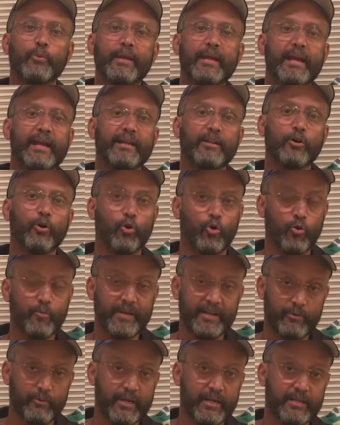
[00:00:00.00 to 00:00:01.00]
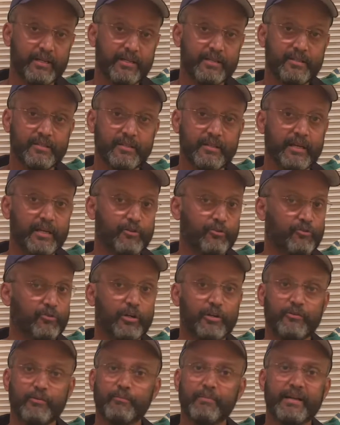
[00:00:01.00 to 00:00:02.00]
had the home advantage. It was
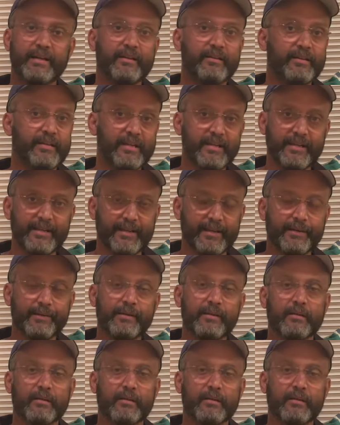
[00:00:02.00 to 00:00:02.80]
not even played in India.